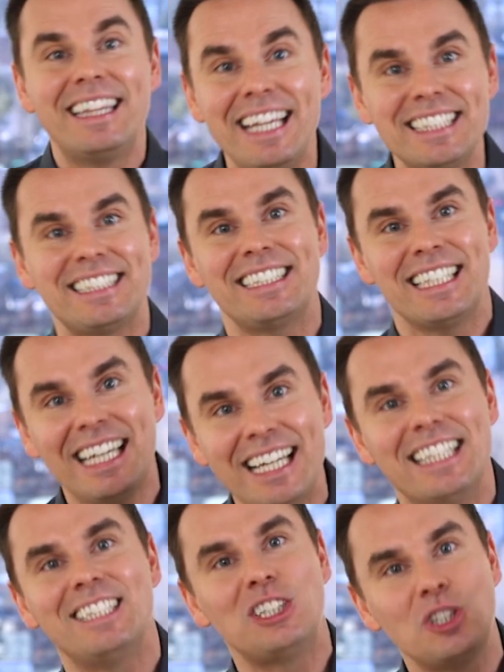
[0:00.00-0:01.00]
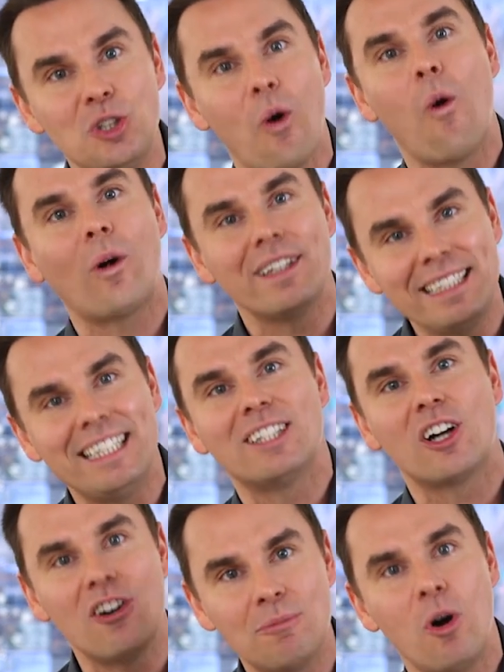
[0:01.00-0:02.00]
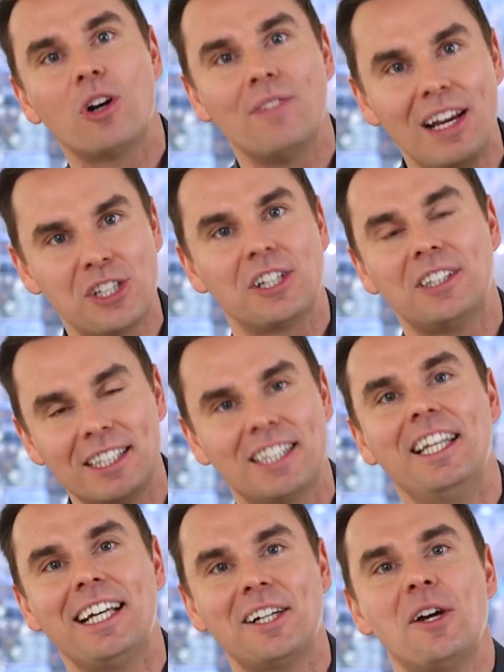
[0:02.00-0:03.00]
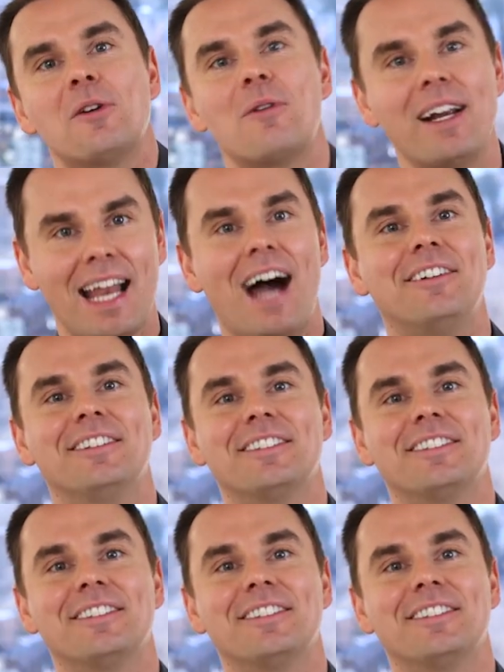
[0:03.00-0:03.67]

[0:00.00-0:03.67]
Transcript: This is your year of motivation. Click the link right now.